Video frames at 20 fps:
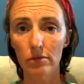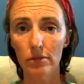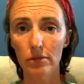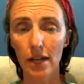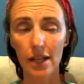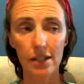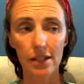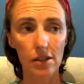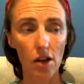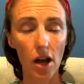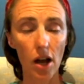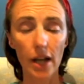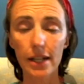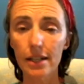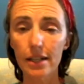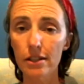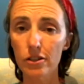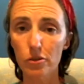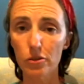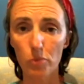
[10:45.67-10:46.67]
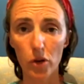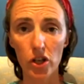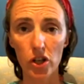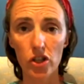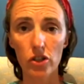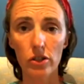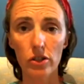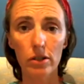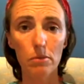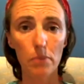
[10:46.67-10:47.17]
anxiety and
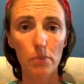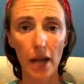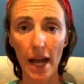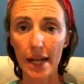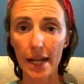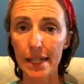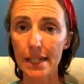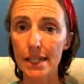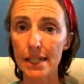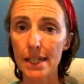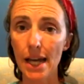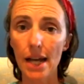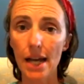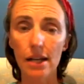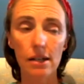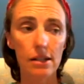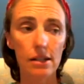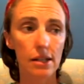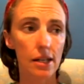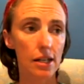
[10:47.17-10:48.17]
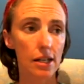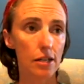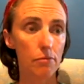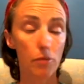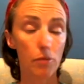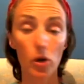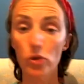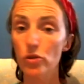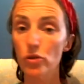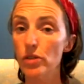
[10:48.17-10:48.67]
depression and panic attacks and
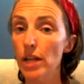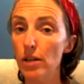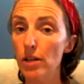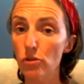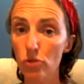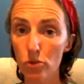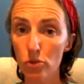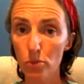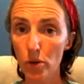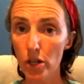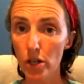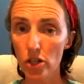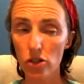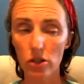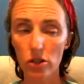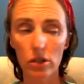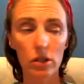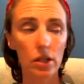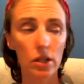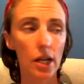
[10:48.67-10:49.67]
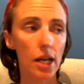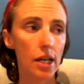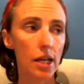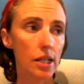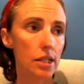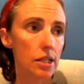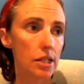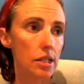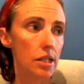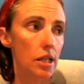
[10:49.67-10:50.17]
postnatal depression
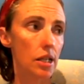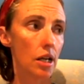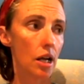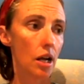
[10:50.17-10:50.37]
and